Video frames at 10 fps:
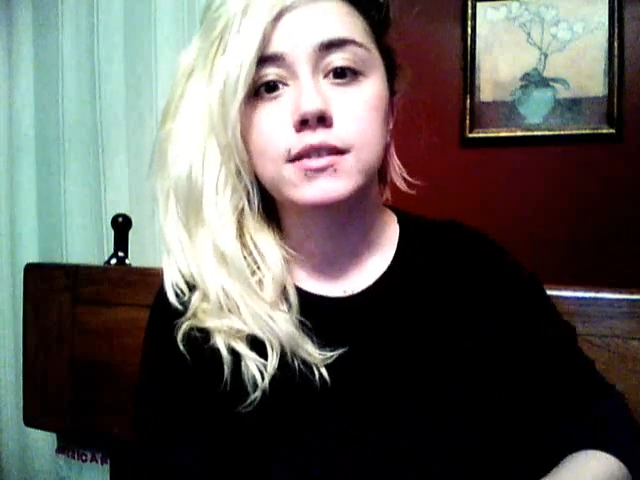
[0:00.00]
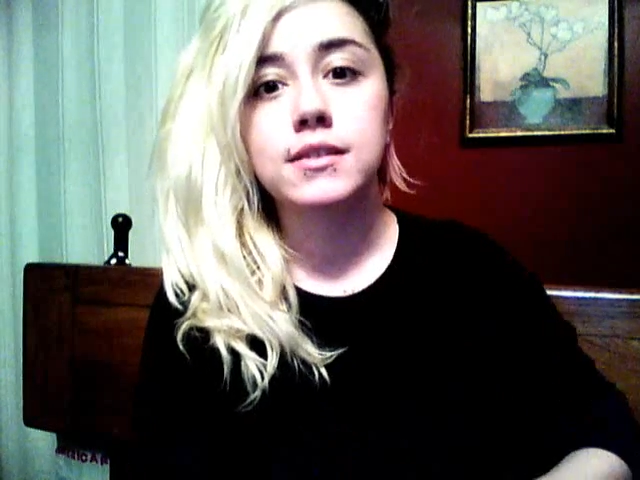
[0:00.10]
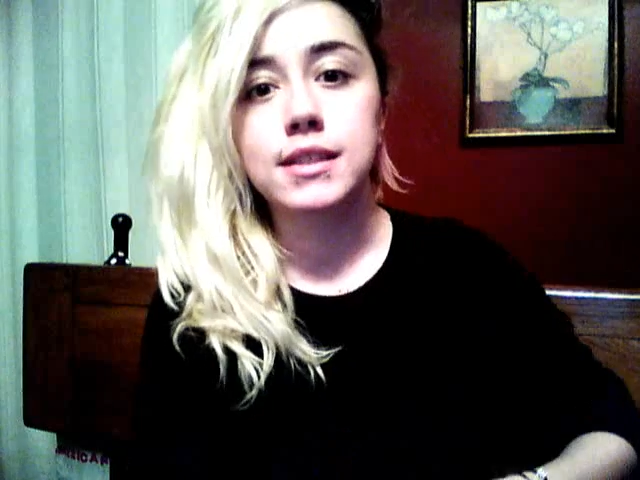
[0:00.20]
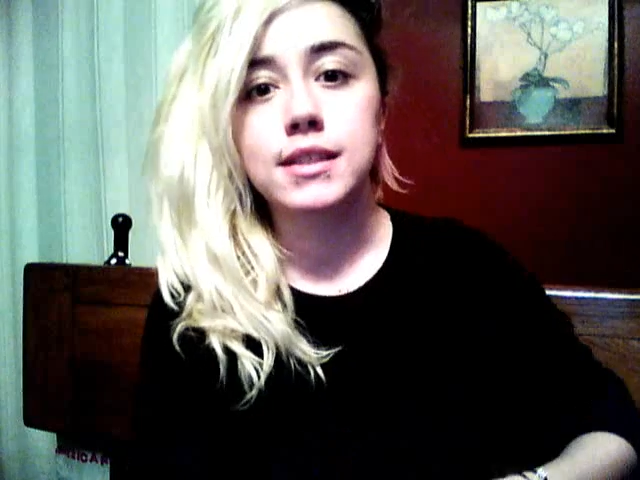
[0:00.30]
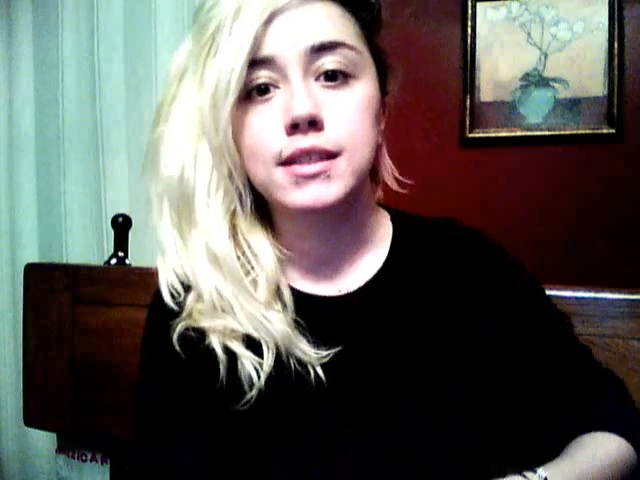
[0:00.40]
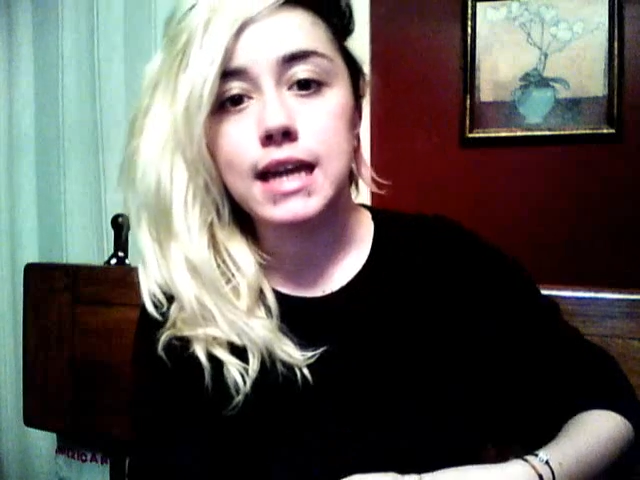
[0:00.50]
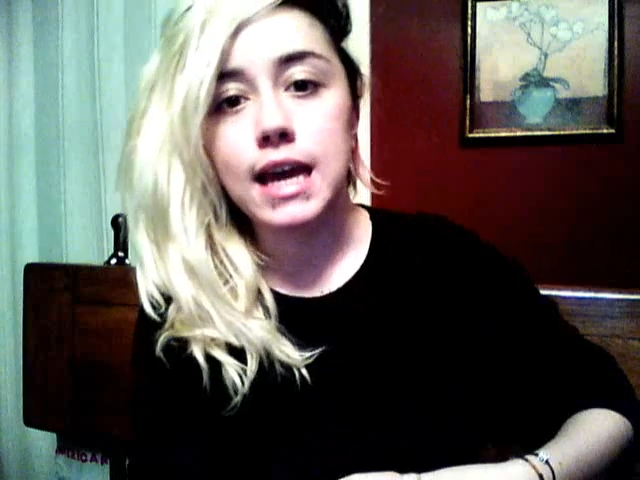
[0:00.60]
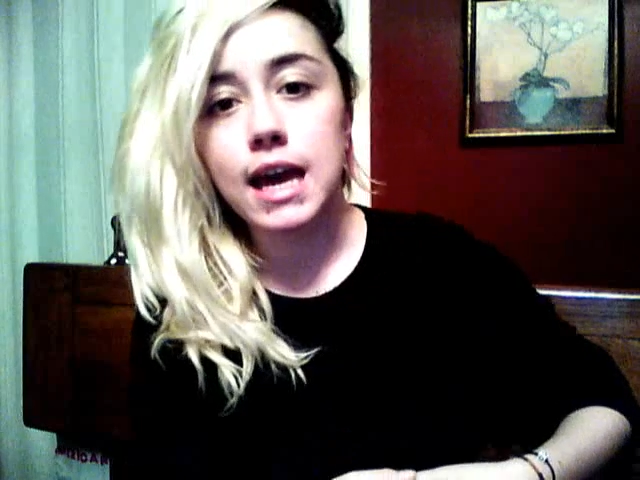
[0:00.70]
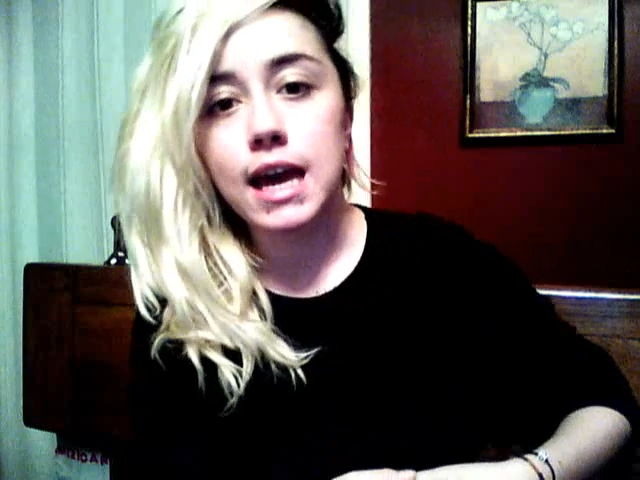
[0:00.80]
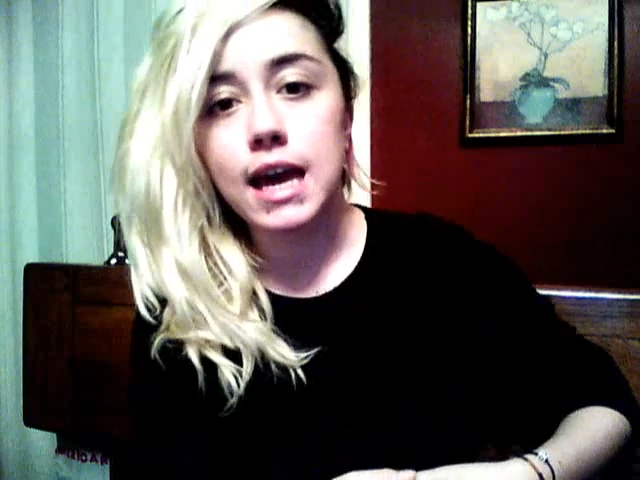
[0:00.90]

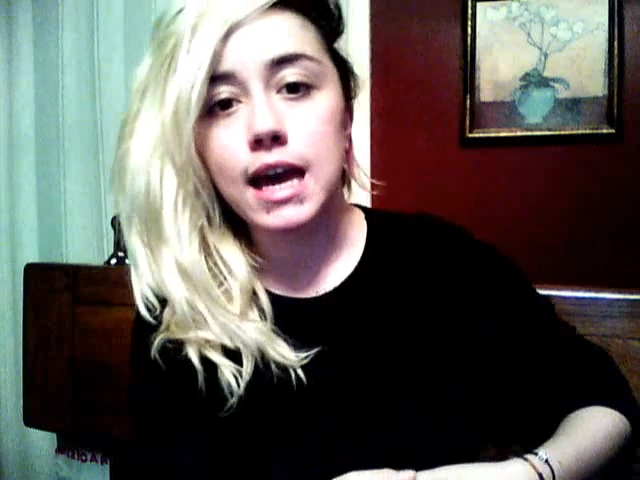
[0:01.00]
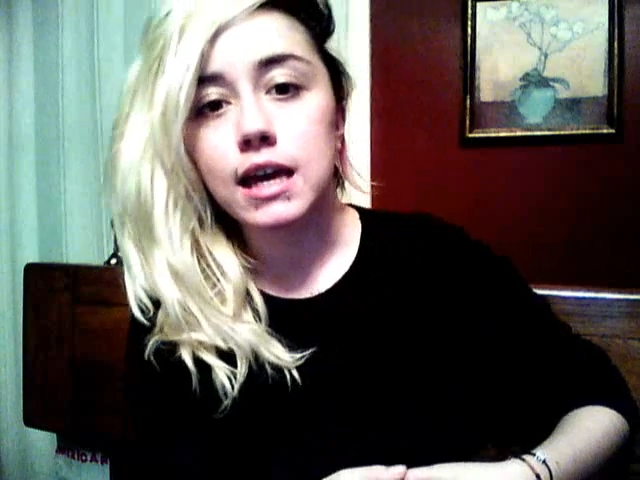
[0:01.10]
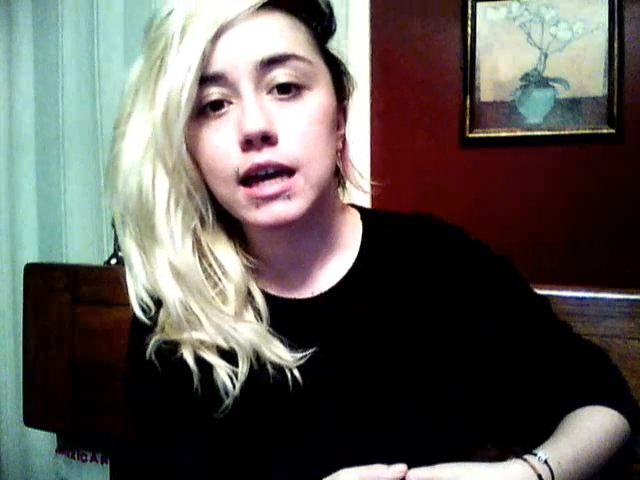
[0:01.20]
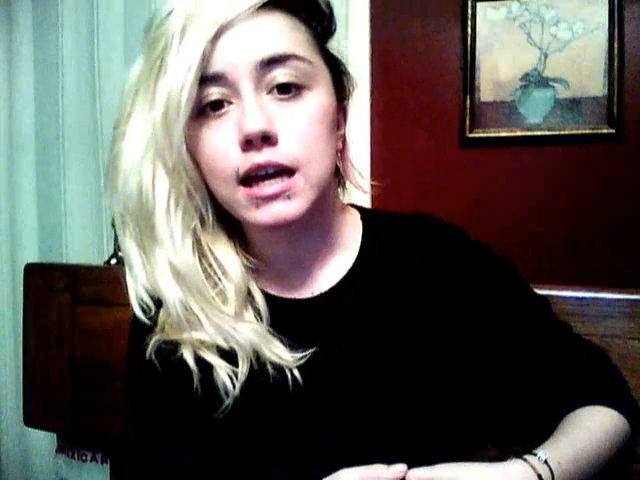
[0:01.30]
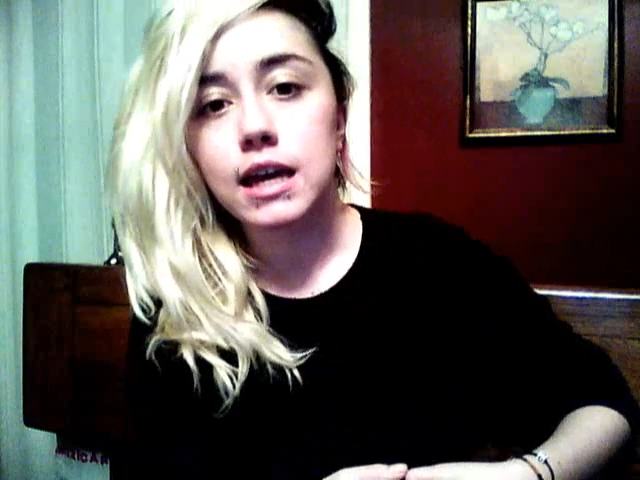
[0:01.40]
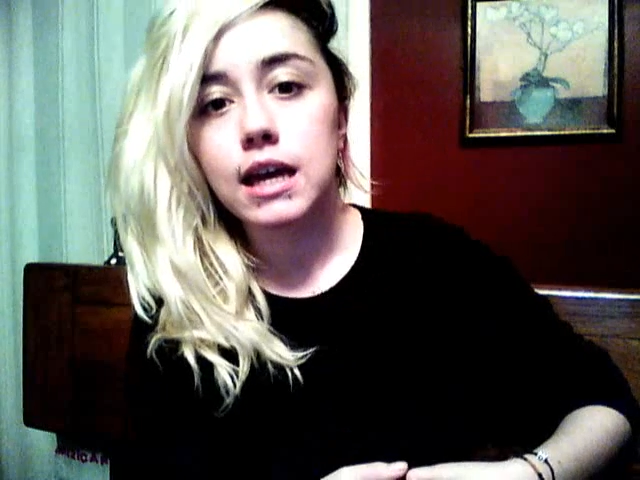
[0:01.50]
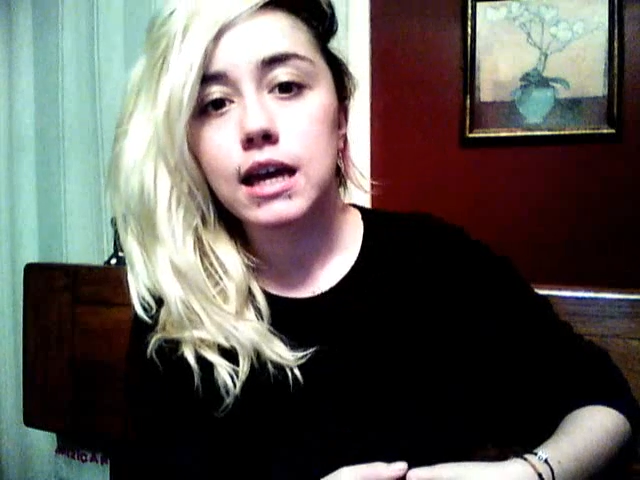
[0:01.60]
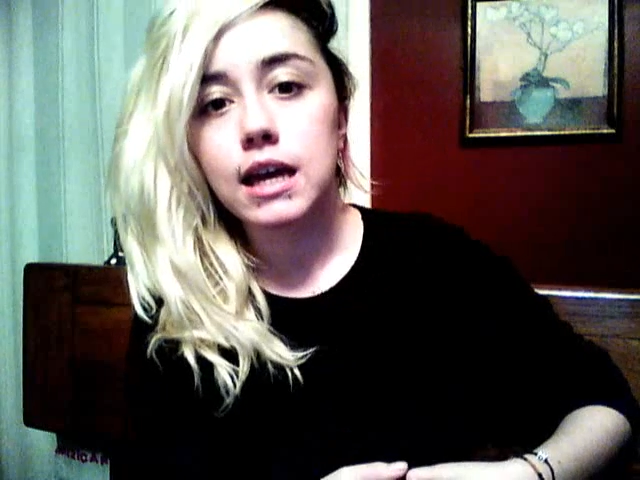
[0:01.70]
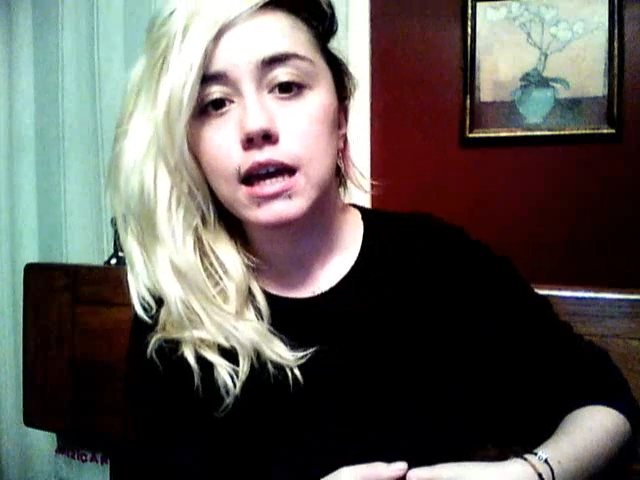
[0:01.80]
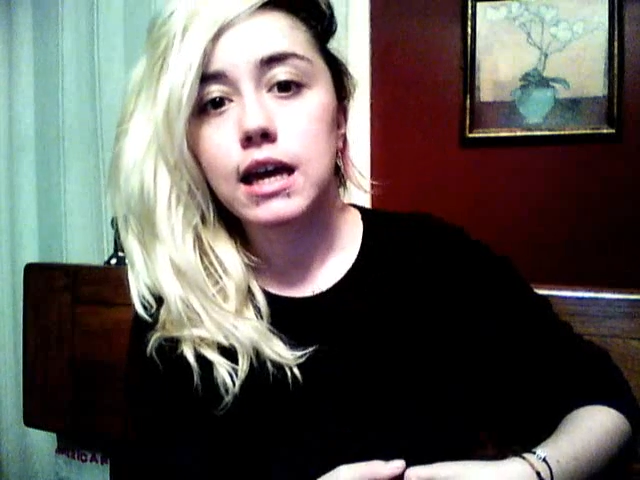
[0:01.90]
today,
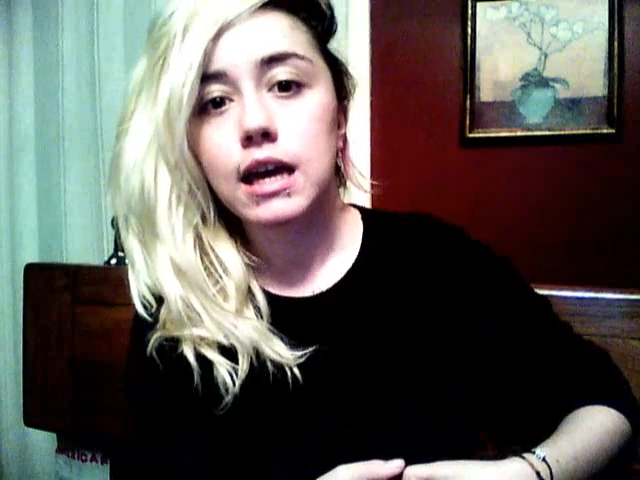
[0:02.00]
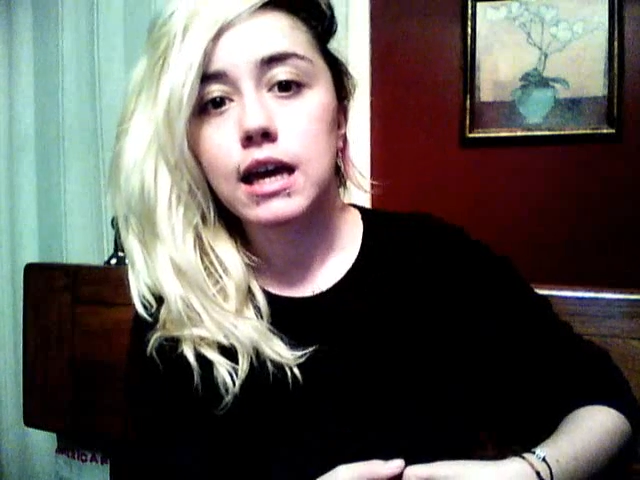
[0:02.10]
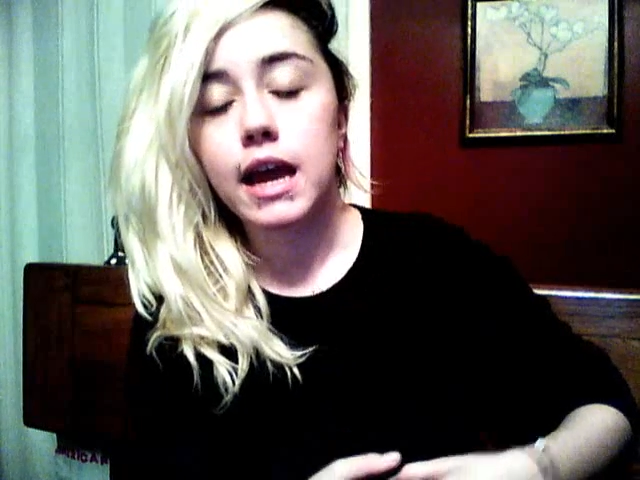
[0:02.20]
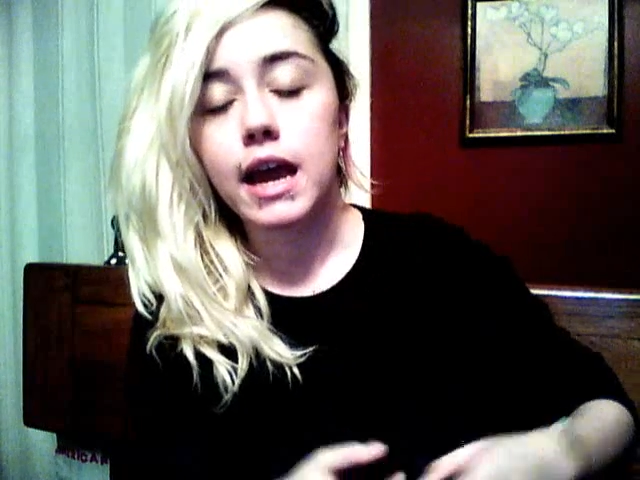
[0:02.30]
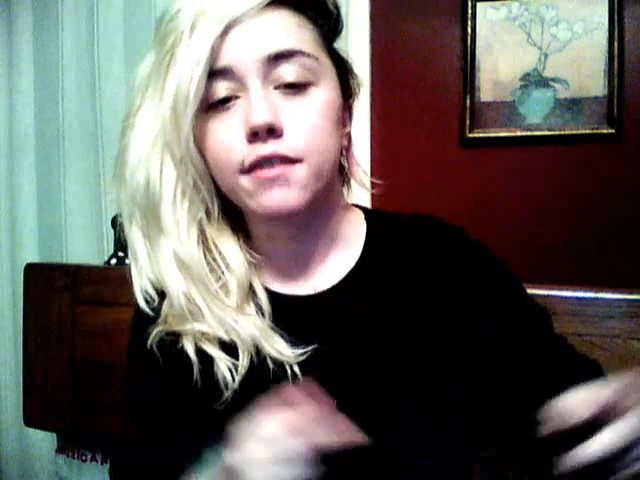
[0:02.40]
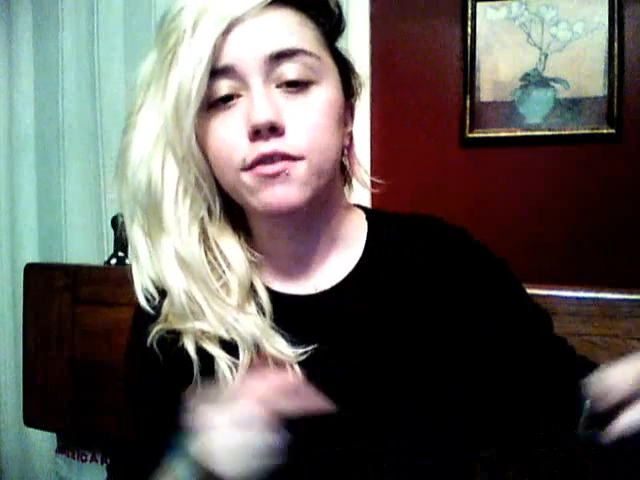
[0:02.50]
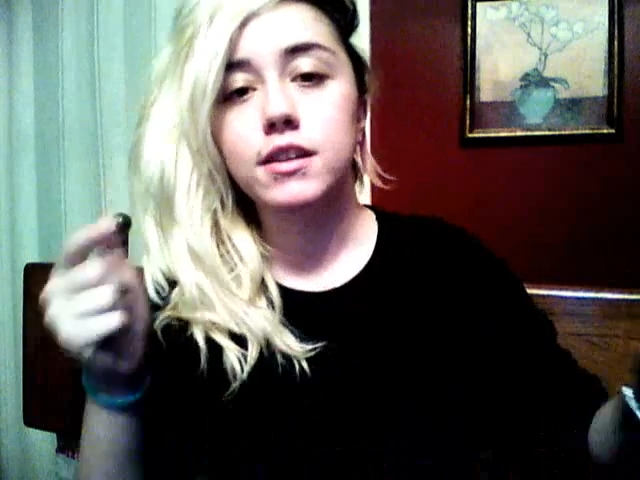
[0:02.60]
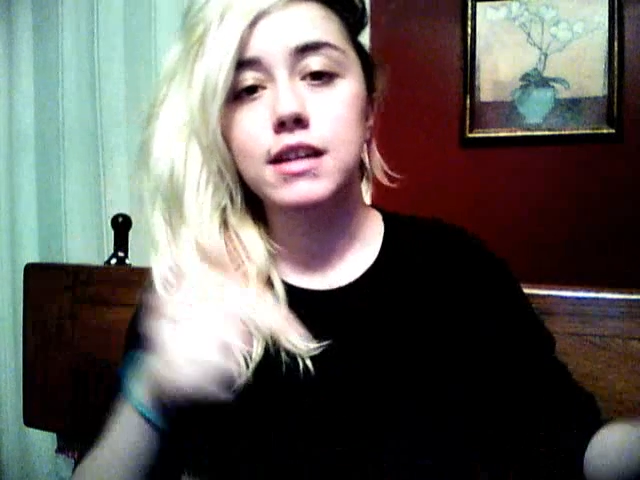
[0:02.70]
after the